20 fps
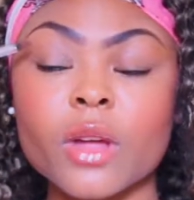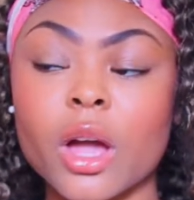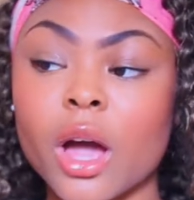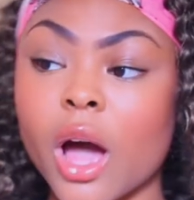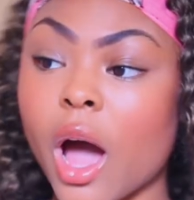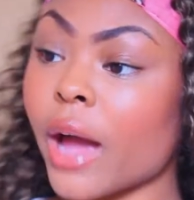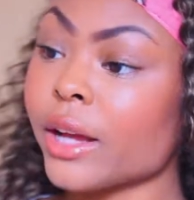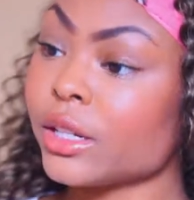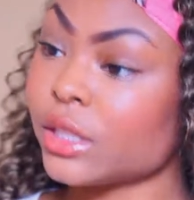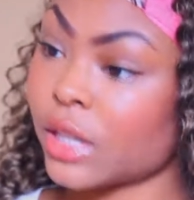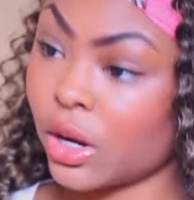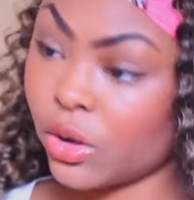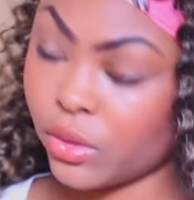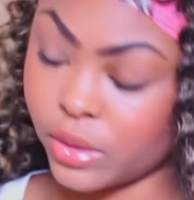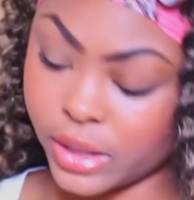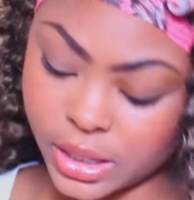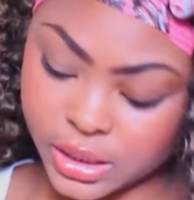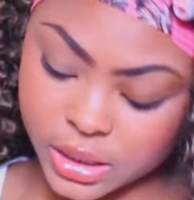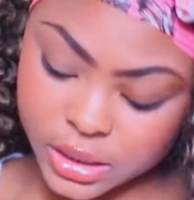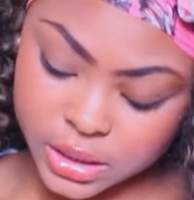eyeshadow
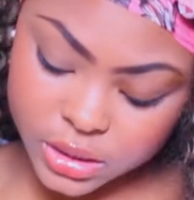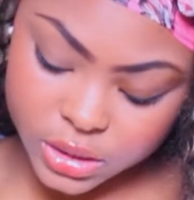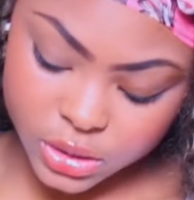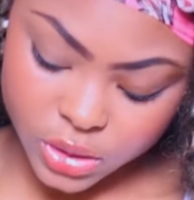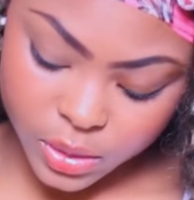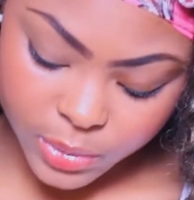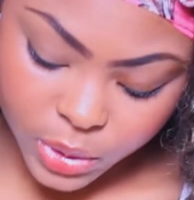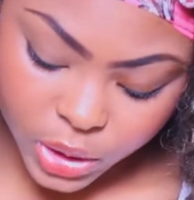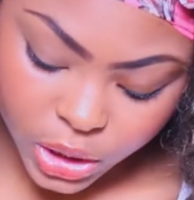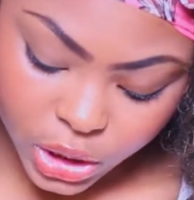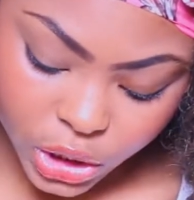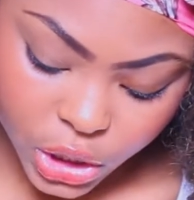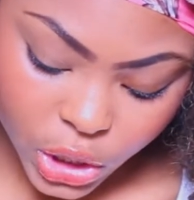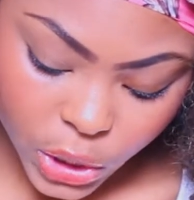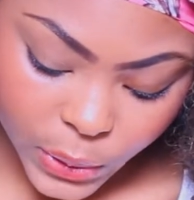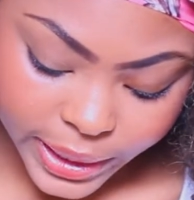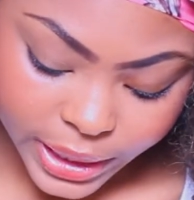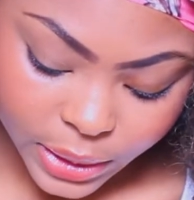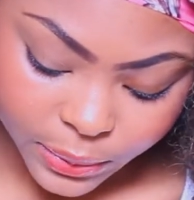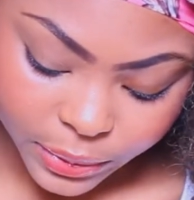lately. So I'm going to go
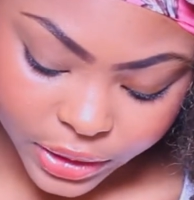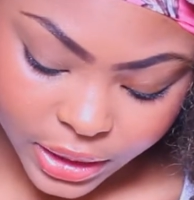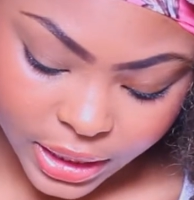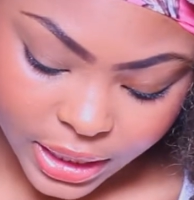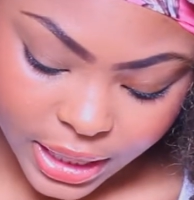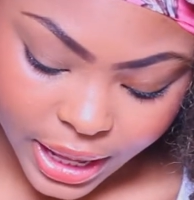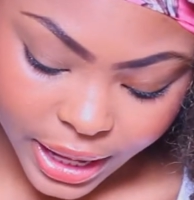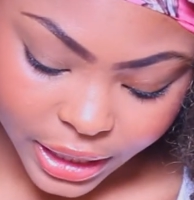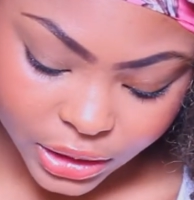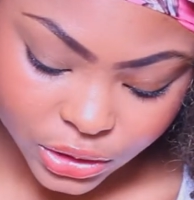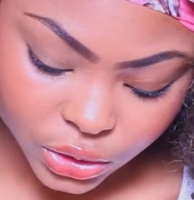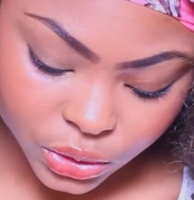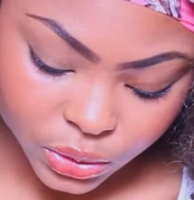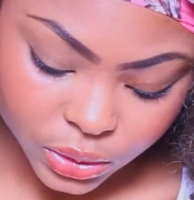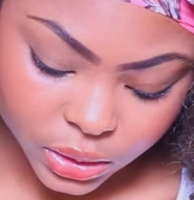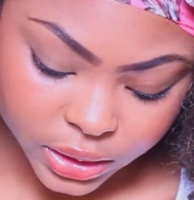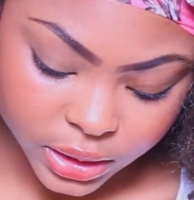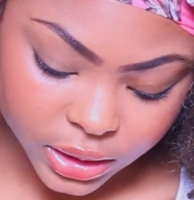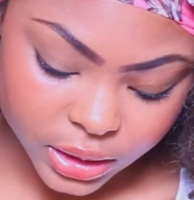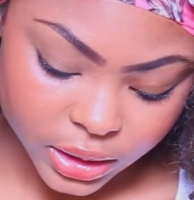in with the natural
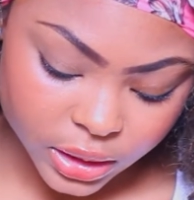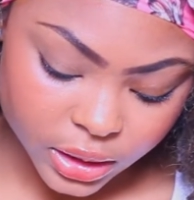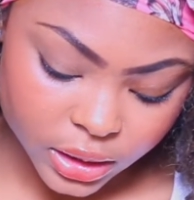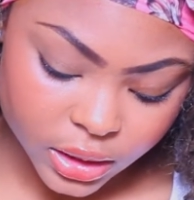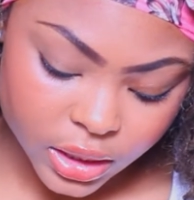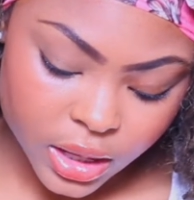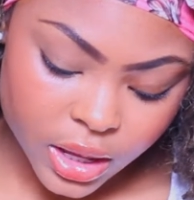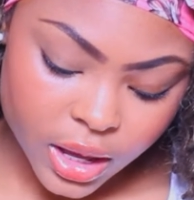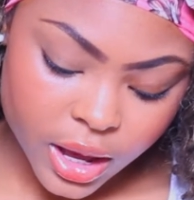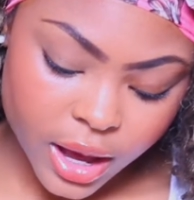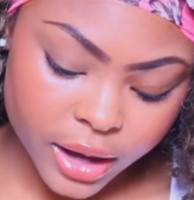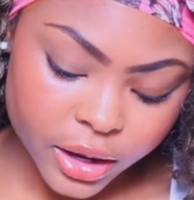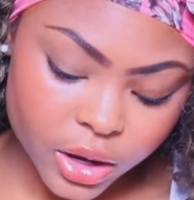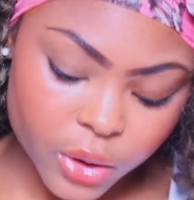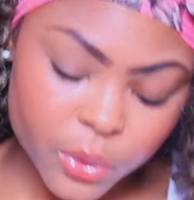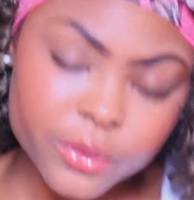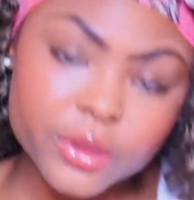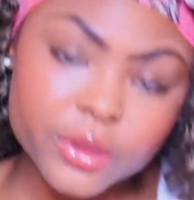looking. I go in